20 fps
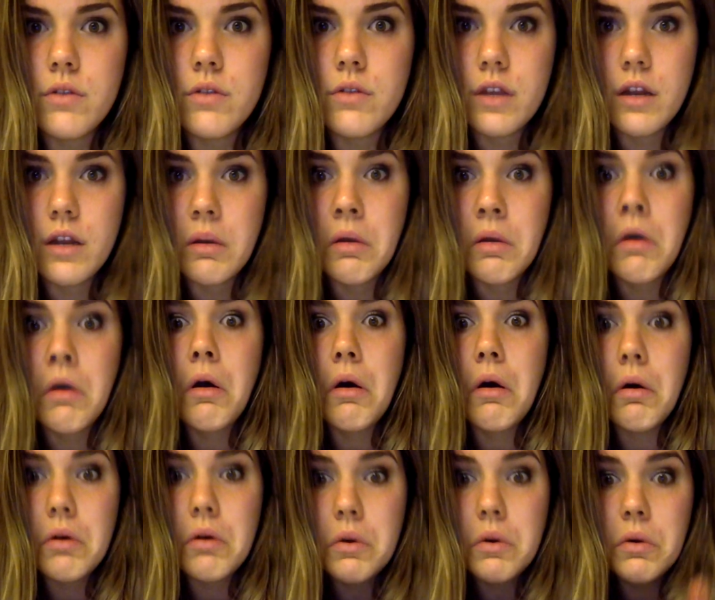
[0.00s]

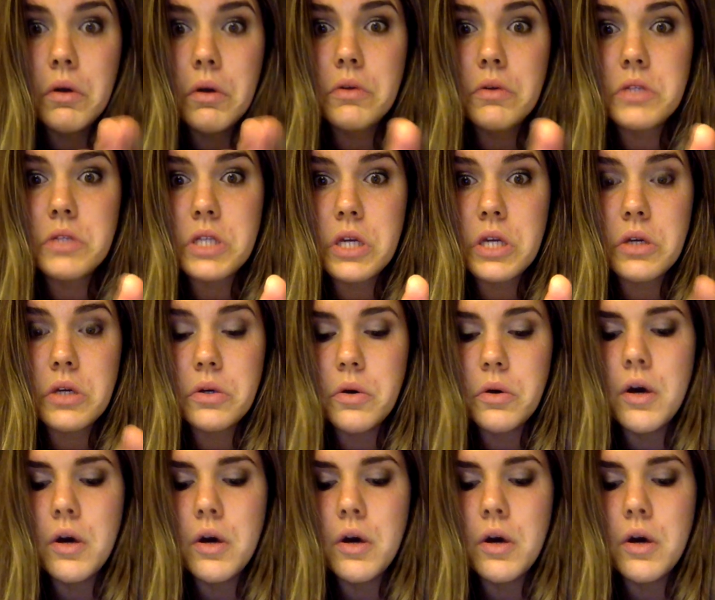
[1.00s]
then kudos to you.